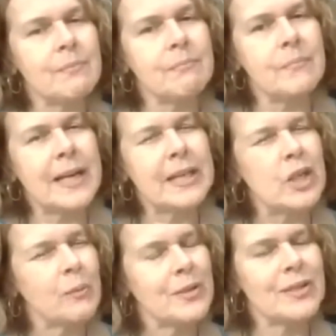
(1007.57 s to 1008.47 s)
My
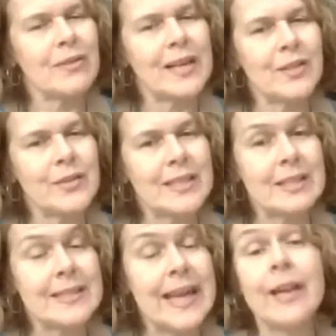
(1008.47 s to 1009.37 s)
job as a writer is
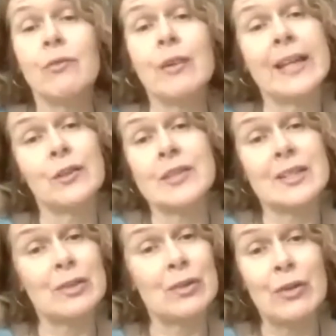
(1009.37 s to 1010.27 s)
to tell a really good
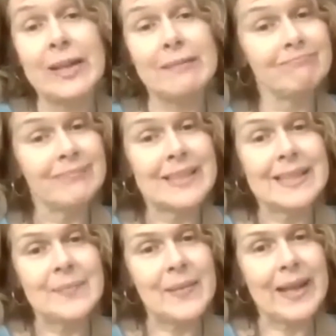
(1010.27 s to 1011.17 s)
story.
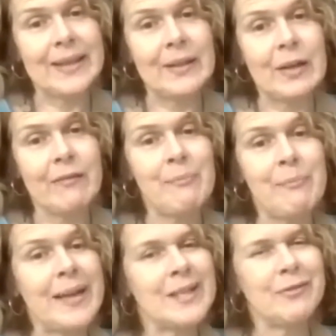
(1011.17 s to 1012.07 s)
And, if I
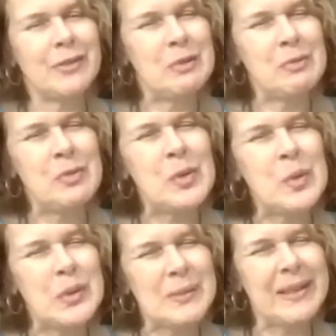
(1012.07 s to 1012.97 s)
bend a few
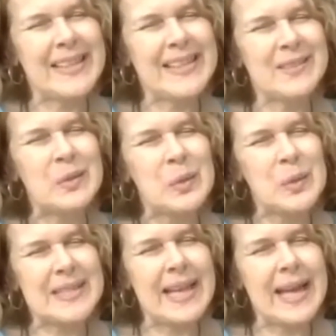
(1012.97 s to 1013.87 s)
rules, police
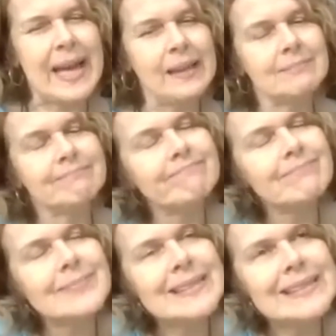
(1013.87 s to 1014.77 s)
rules there,
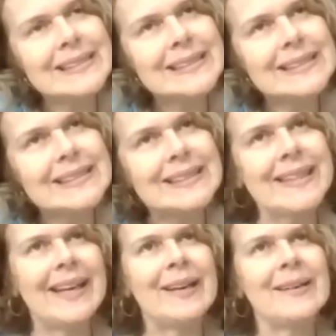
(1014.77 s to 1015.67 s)

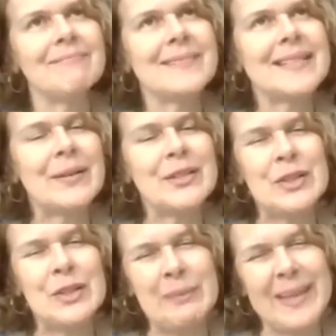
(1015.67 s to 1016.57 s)
so
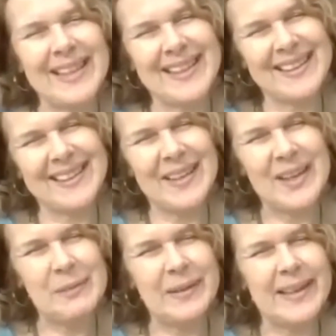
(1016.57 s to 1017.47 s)
shoot me,
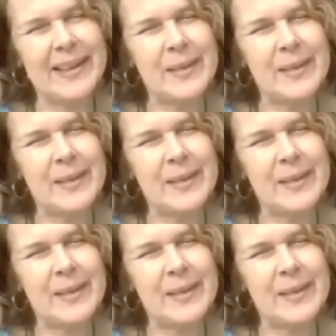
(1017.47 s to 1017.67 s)
but